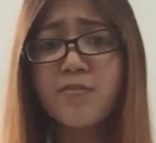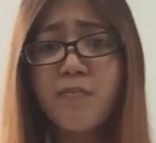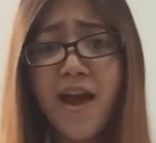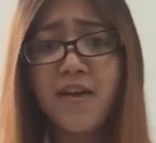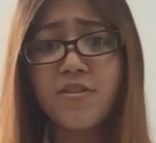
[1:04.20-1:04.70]

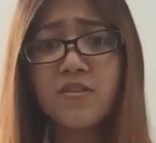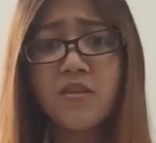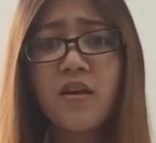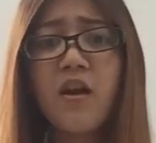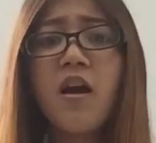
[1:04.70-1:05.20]
math.
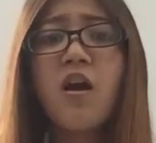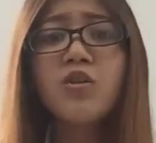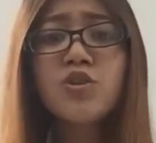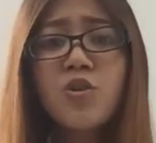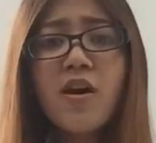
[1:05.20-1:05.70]

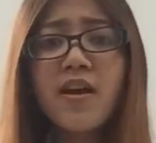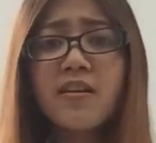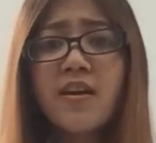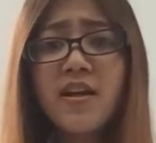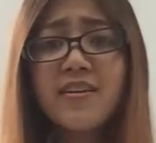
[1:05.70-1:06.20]
Sure,
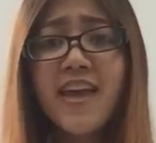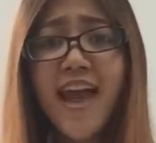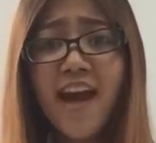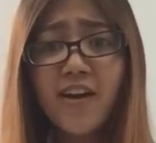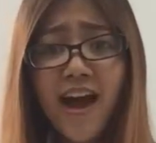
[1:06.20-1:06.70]

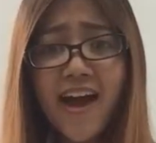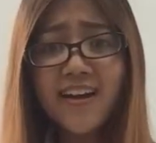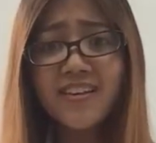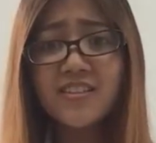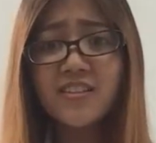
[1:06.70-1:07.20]
they are
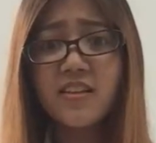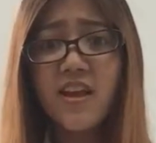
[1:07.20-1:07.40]
hard.